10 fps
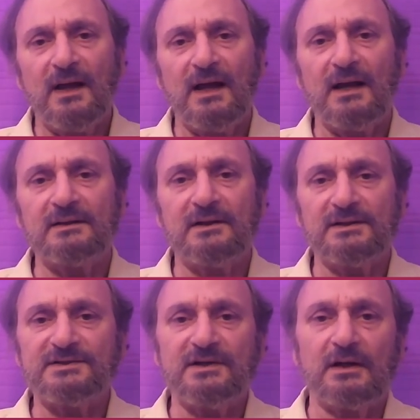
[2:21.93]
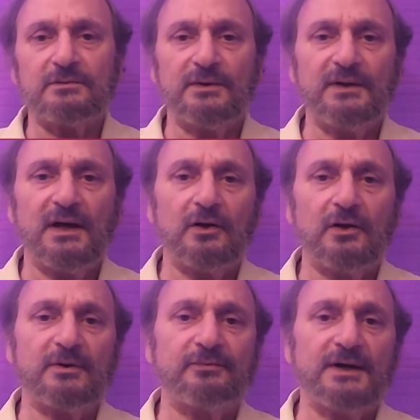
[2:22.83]
and consult with a
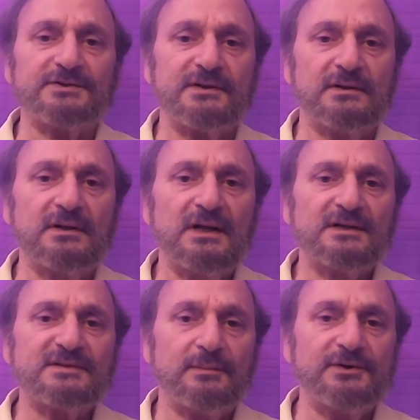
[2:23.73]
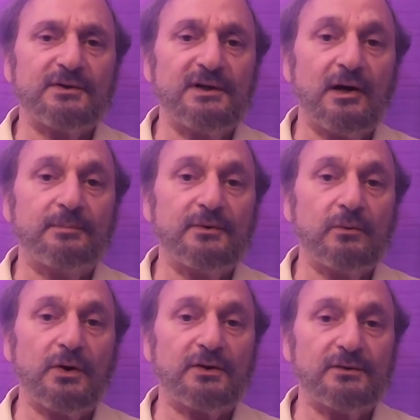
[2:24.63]
health professional, someone who can help you
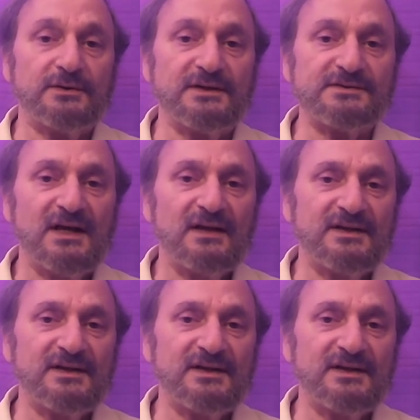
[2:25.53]
work through this.